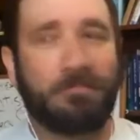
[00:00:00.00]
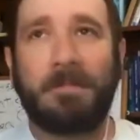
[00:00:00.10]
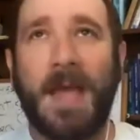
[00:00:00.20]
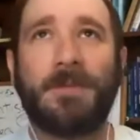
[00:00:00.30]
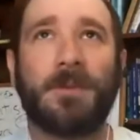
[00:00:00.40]

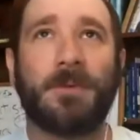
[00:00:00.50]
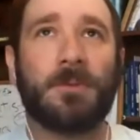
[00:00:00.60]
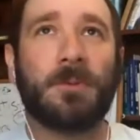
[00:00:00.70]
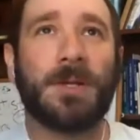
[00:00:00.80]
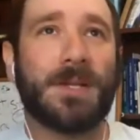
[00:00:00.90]
have you
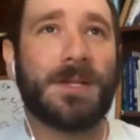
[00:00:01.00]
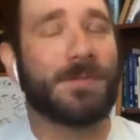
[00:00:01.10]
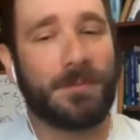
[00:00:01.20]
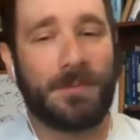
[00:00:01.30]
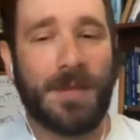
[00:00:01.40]
looked at
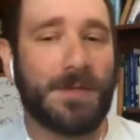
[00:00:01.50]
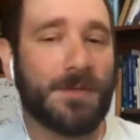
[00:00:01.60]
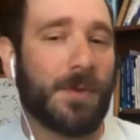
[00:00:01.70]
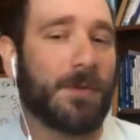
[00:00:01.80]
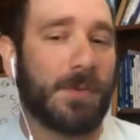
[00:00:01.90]
some at these
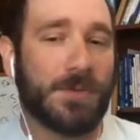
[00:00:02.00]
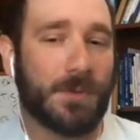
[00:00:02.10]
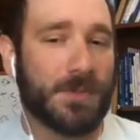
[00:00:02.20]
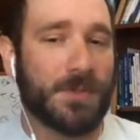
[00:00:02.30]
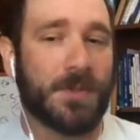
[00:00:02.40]
great
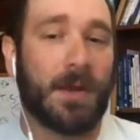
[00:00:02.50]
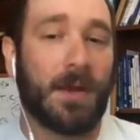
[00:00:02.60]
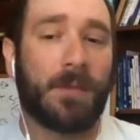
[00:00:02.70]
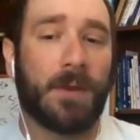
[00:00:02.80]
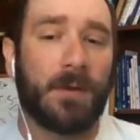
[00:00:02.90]
resources that are
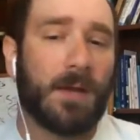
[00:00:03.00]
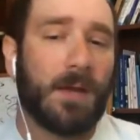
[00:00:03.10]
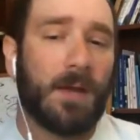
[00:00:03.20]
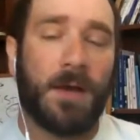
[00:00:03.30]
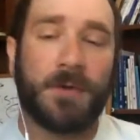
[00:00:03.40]
out there?
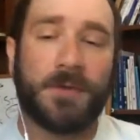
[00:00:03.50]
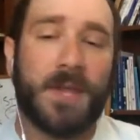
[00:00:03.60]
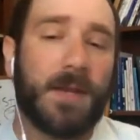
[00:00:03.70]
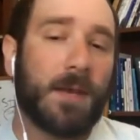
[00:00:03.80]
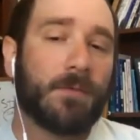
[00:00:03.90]

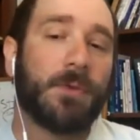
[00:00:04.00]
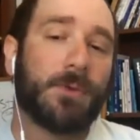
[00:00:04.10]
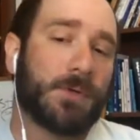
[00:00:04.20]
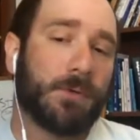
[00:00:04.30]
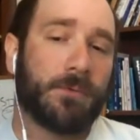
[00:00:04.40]
Understanding
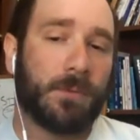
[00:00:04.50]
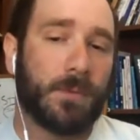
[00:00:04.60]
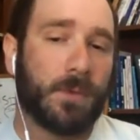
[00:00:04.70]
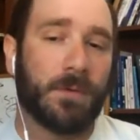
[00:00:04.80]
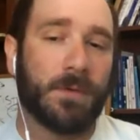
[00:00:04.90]
Evolution from
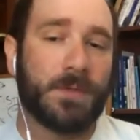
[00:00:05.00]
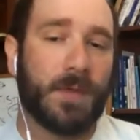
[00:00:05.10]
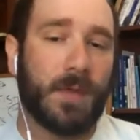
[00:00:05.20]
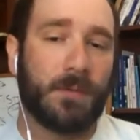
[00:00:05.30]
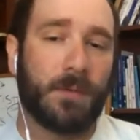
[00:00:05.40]
the University of
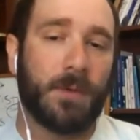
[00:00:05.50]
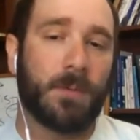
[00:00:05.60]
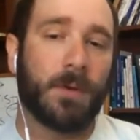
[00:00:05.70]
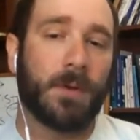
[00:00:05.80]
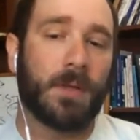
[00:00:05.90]
California,
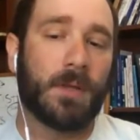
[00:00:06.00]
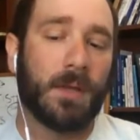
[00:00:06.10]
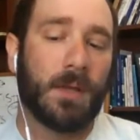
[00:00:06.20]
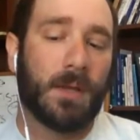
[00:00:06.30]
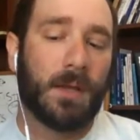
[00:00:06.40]
Berkeley.
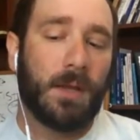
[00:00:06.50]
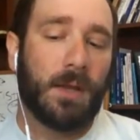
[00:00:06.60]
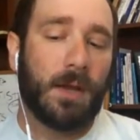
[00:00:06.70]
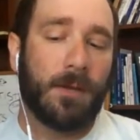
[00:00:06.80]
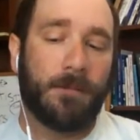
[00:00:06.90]

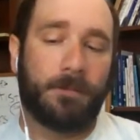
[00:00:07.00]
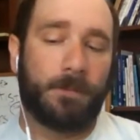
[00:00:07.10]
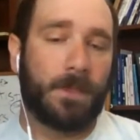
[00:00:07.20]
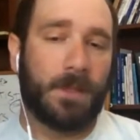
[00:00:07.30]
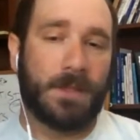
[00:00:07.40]
Um,
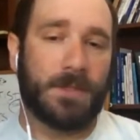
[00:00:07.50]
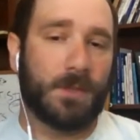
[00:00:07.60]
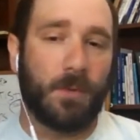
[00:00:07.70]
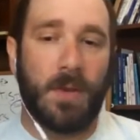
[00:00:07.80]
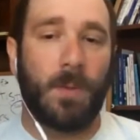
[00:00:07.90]
it's
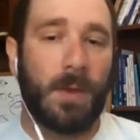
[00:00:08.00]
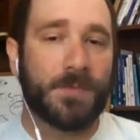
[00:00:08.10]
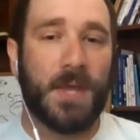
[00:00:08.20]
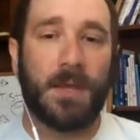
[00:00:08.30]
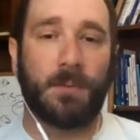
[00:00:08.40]
a great
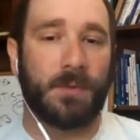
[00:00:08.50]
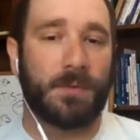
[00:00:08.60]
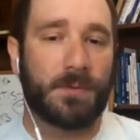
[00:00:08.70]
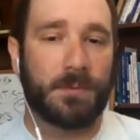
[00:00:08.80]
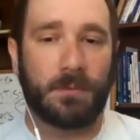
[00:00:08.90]
website
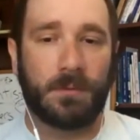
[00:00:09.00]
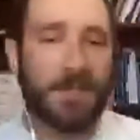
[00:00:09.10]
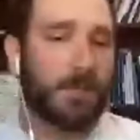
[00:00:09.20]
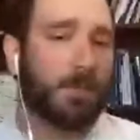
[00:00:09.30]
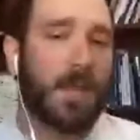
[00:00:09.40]
with
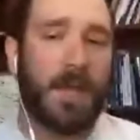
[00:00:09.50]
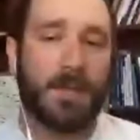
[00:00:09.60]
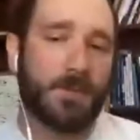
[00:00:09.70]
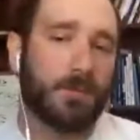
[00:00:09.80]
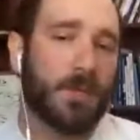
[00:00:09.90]
lesson
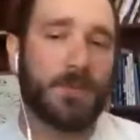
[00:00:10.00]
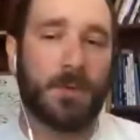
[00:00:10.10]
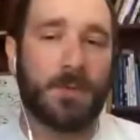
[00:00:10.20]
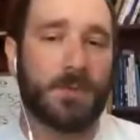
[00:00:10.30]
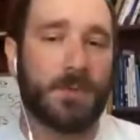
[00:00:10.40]
plans and
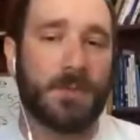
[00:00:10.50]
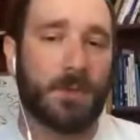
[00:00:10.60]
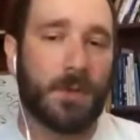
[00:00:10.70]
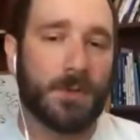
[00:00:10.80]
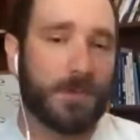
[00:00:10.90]
resources
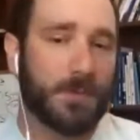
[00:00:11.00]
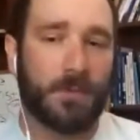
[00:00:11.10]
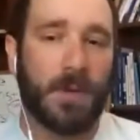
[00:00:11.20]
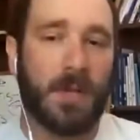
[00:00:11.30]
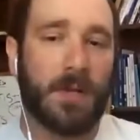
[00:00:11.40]
and all sorts of
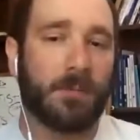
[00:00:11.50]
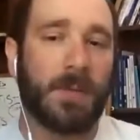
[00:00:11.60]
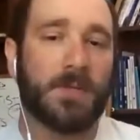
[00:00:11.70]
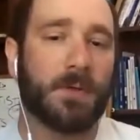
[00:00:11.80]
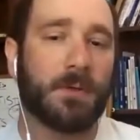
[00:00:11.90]
great
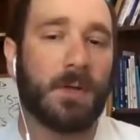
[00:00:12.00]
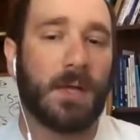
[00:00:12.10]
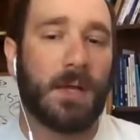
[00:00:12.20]
information